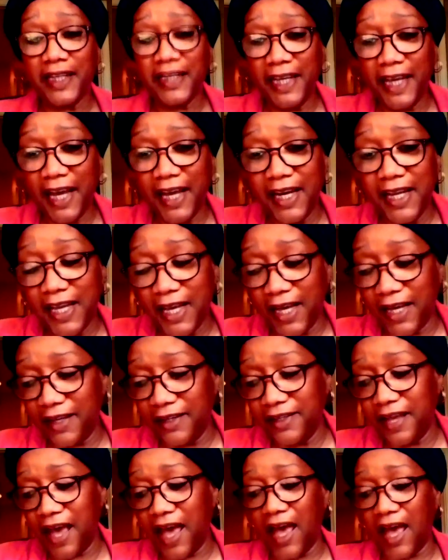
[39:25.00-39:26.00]

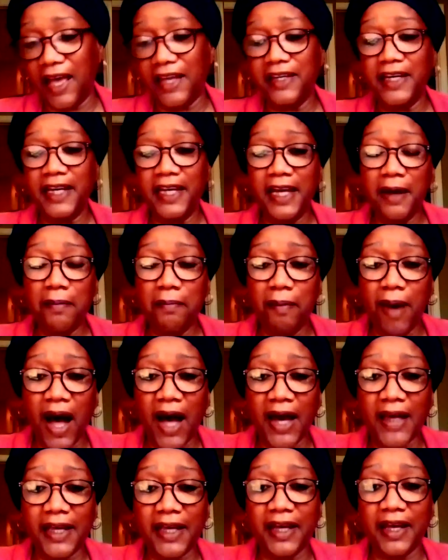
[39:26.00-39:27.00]
Gideon and
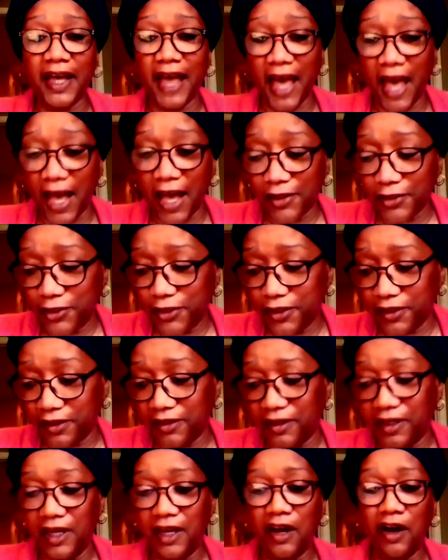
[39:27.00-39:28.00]
Nehemiah,
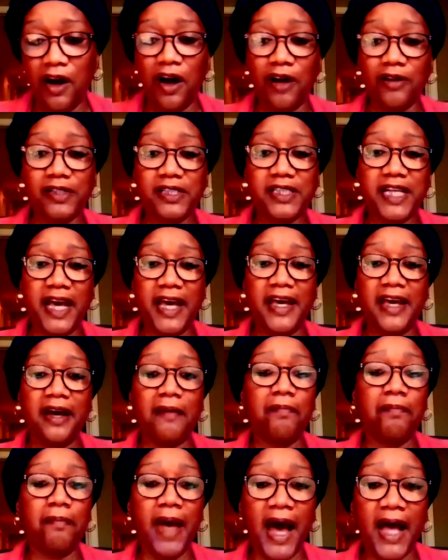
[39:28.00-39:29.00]
Esther, Hosea,
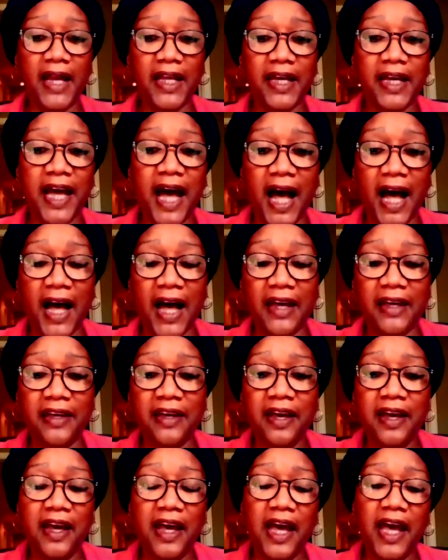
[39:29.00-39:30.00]
Malachi.
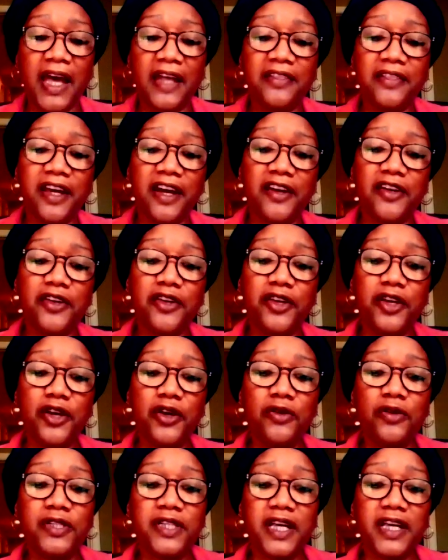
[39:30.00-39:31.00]
And they're
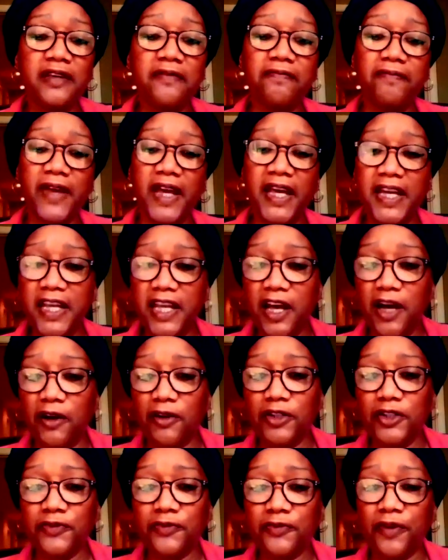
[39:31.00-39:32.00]
using
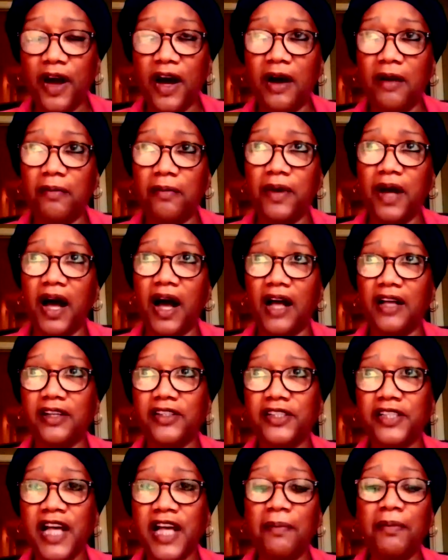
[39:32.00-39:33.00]
videos from
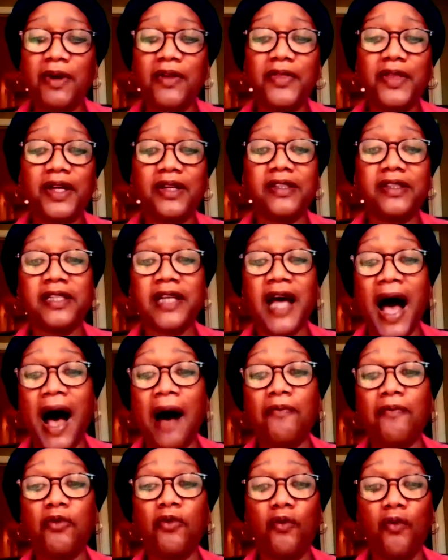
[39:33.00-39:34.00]
some of the
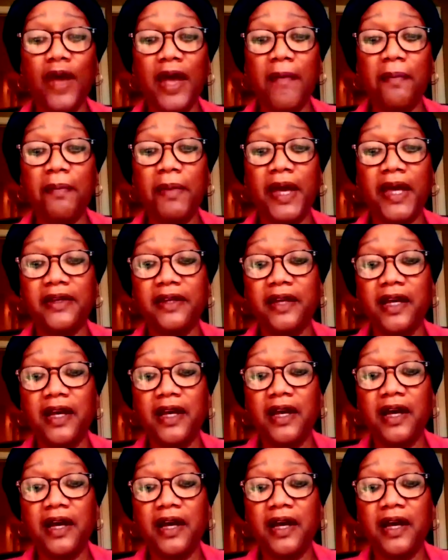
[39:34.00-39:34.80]
top women